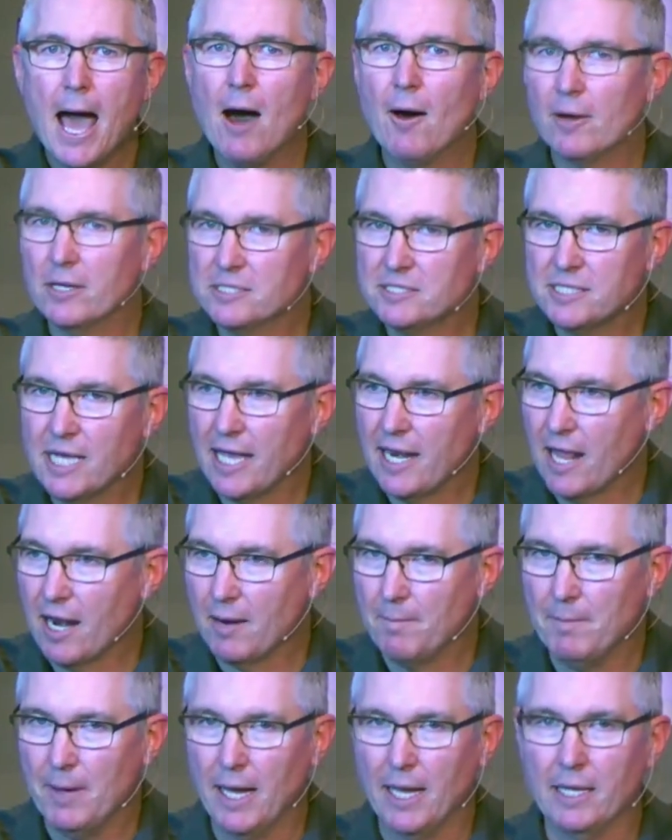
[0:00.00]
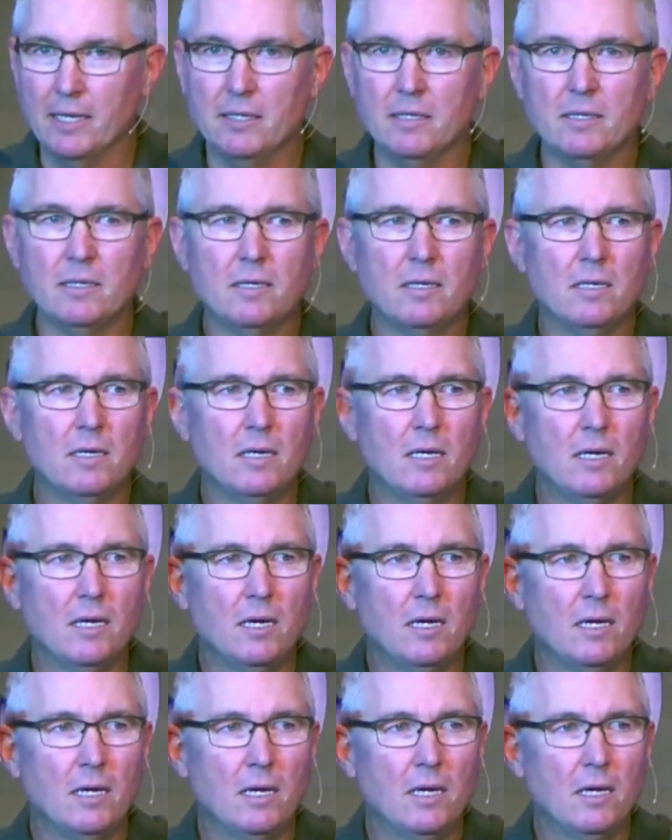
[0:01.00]
Out of sight, out of mind.
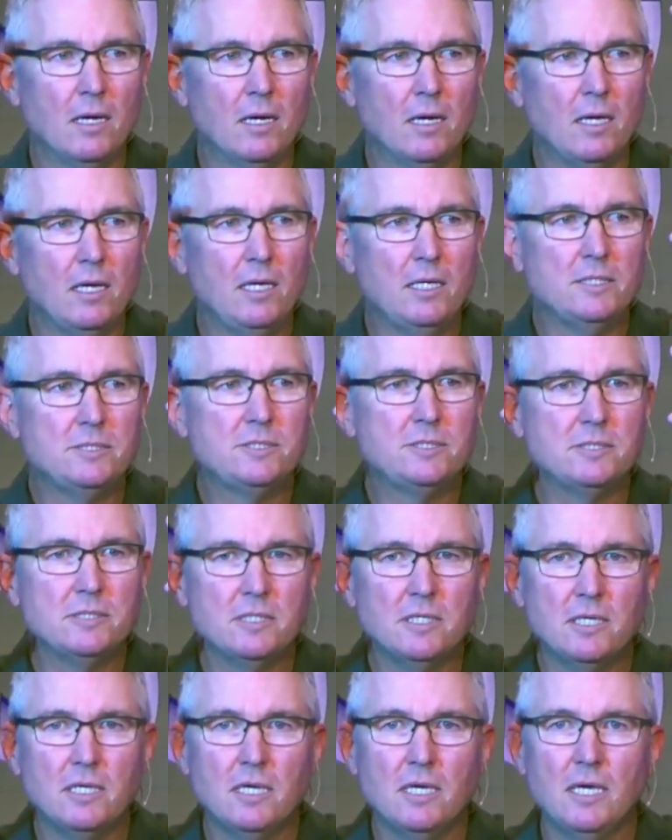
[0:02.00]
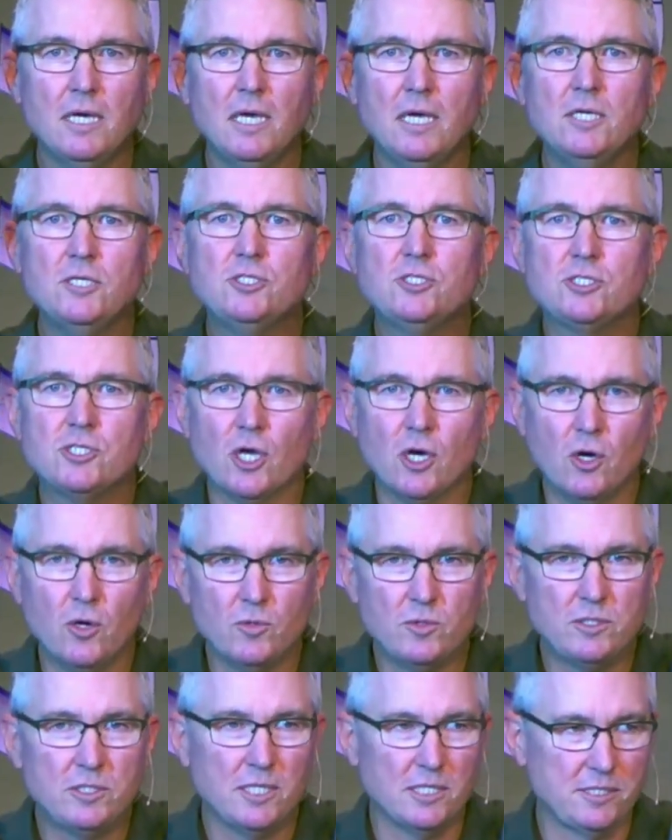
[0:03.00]
He's
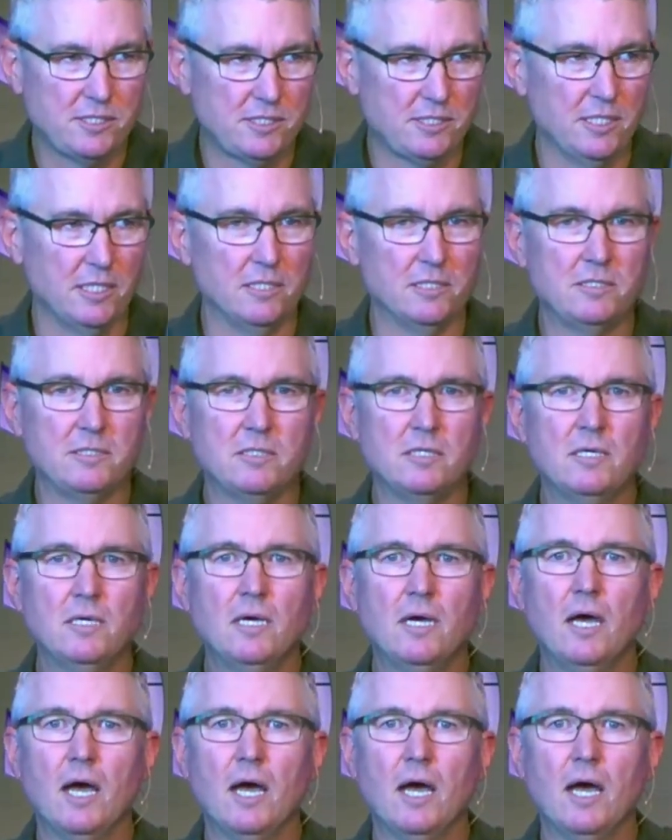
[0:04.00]
so distant.